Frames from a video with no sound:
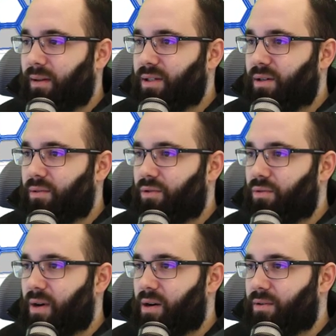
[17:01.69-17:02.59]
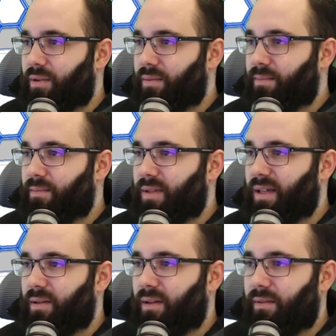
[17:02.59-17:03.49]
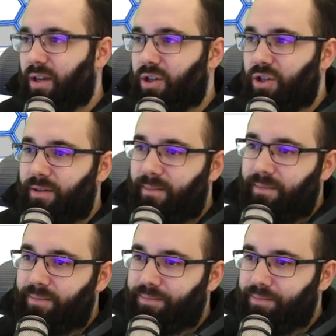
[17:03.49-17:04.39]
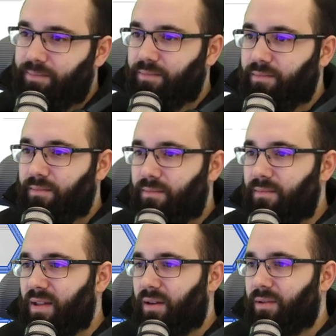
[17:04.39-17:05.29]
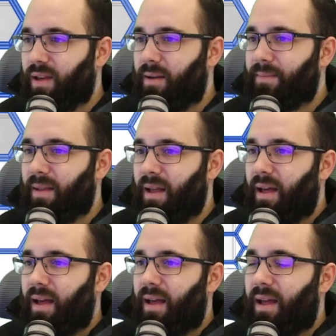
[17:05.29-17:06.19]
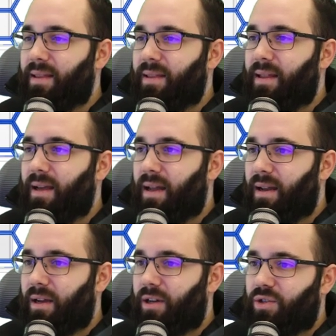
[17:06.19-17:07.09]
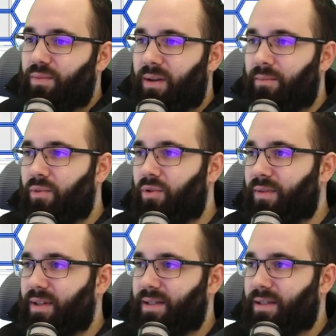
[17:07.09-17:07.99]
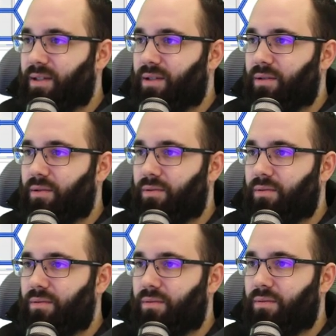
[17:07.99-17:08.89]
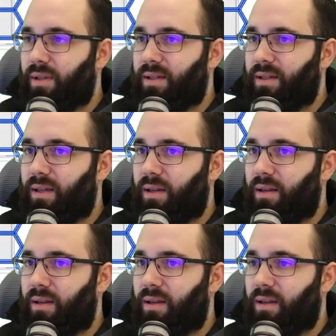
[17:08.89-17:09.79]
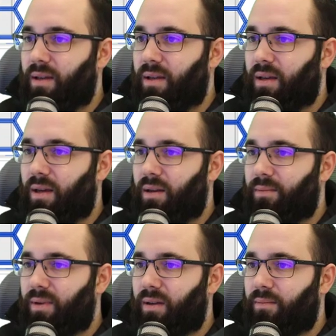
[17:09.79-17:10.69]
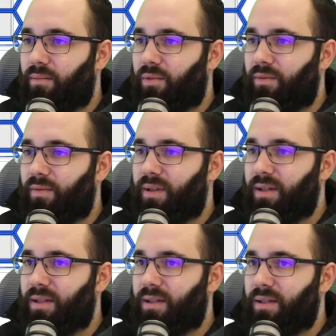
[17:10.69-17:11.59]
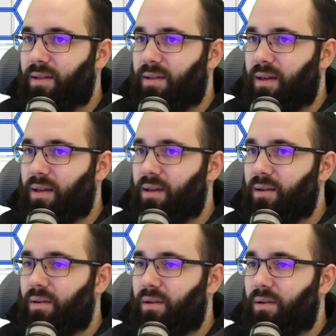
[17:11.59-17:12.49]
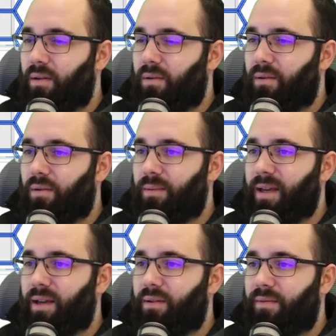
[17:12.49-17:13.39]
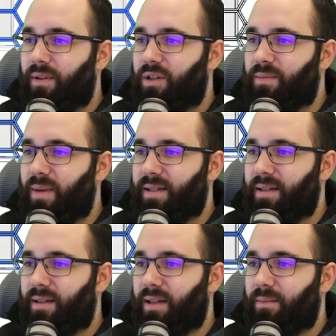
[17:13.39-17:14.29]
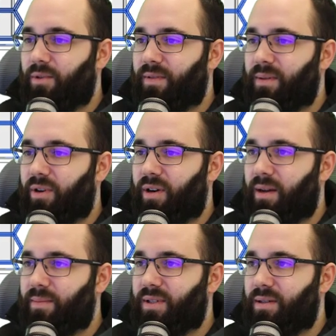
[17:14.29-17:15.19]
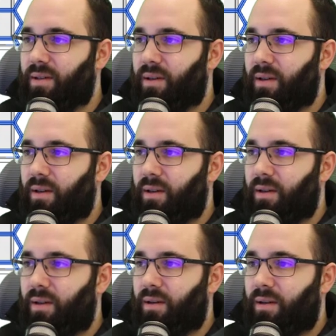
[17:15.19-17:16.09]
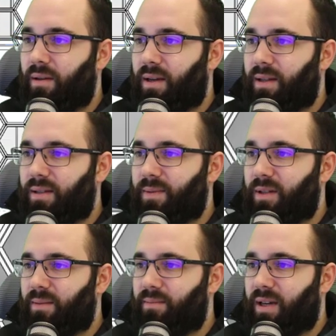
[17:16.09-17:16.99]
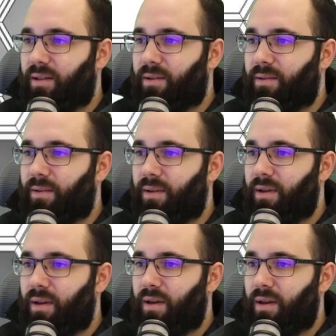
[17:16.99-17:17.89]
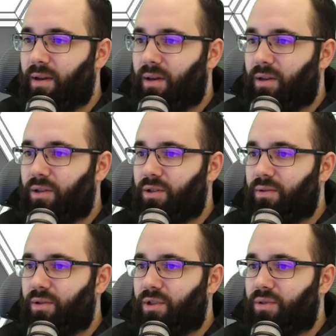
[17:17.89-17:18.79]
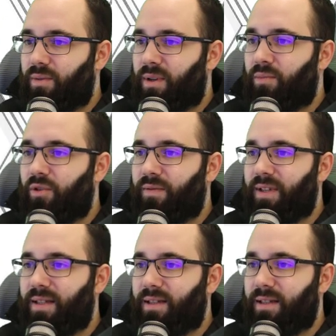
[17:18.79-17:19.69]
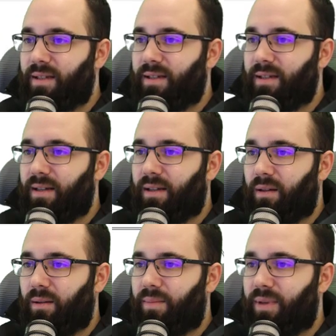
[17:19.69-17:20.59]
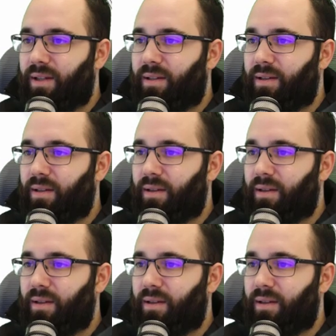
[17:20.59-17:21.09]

Let's go to our south elevation. Okay. And then I just want to move this. So let's see. Can we move this thing? Or we can go finish mass and then move it, perhaps. Yeah, this might be better. So you just want to move these things a little bit.